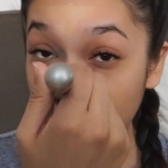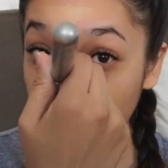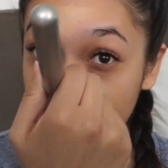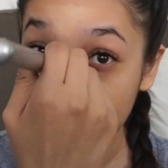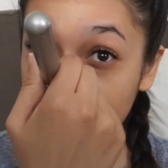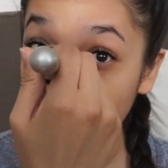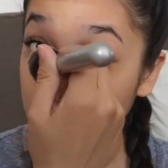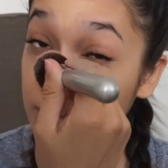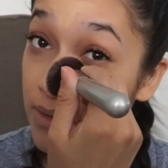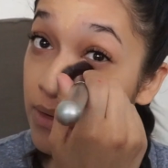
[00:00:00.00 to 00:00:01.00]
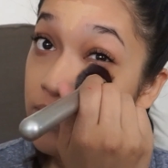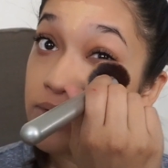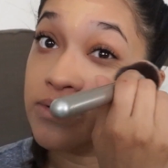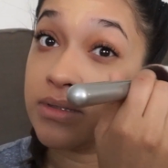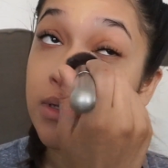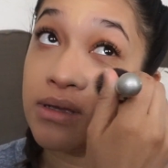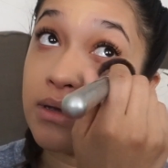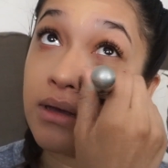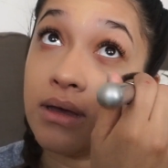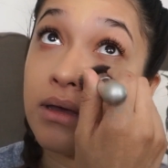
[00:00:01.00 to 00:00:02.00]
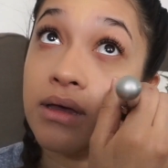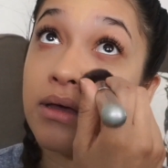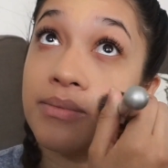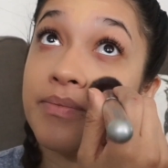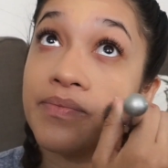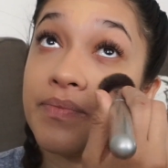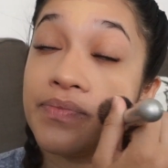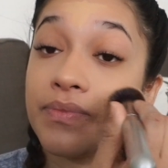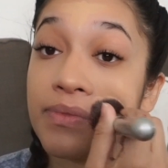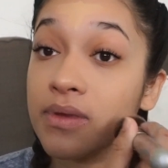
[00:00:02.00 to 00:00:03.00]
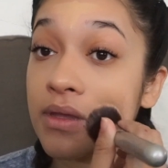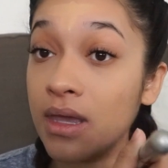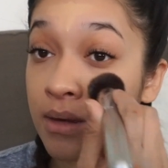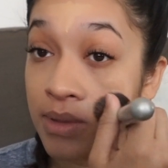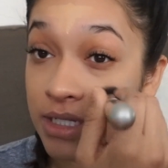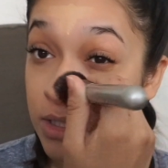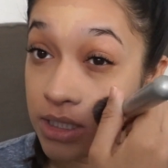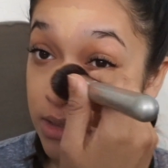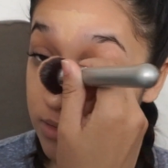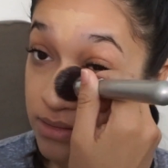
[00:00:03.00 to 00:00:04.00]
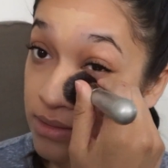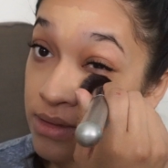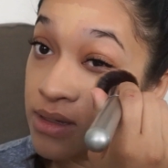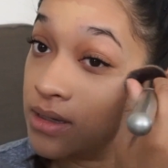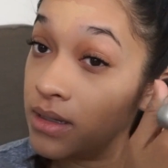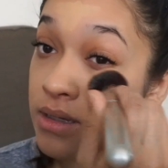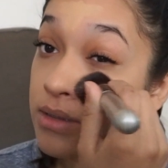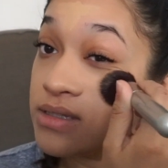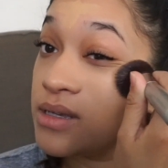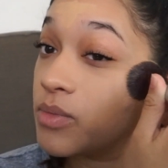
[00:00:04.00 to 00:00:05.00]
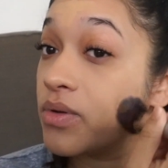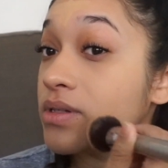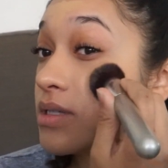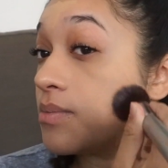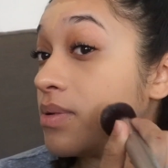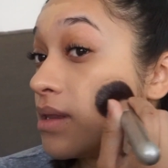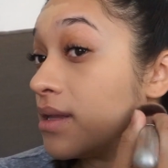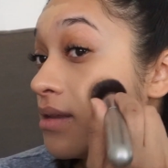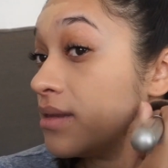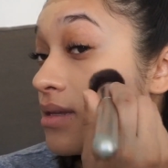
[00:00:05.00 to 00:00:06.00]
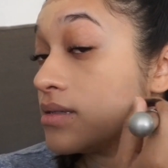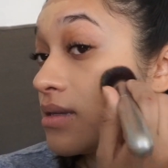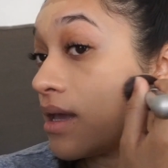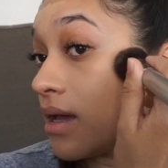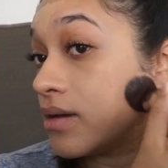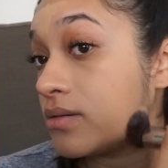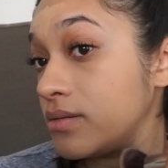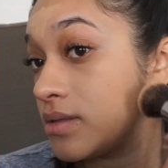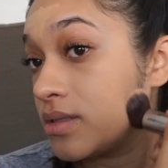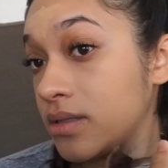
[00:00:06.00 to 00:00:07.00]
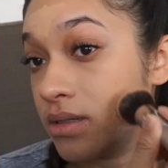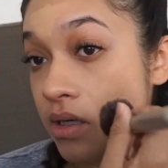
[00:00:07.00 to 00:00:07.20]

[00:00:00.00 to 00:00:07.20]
mostly my nose and my cheeks. So I'm going to blend this out.